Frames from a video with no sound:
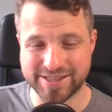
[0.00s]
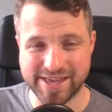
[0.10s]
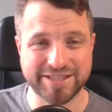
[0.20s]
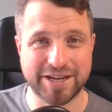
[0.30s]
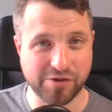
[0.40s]

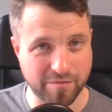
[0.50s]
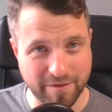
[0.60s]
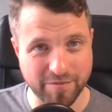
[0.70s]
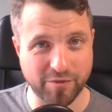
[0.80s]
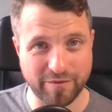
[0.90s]
That said, I
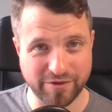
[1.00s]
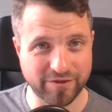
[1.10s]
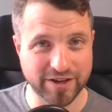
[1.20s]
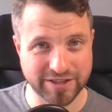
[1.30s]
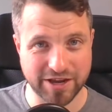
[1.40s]
remember when we
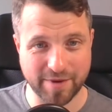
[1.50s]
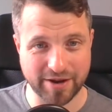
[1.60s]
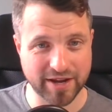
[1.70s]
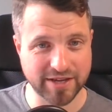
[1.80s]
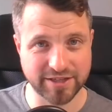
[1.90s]
first learned
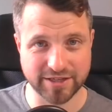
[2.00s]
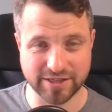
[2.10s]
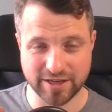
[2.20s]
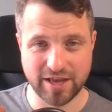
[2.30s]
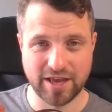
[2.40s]
about cases,